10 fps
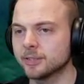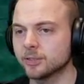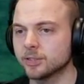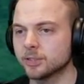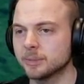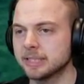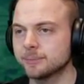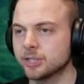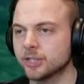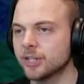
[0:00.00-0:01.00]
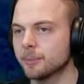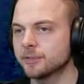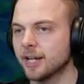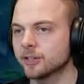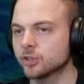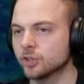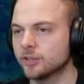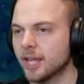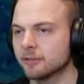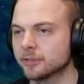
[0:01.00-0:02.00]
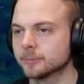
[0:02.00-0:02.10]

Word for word: There's only so many times you can name a dinosaur Dave.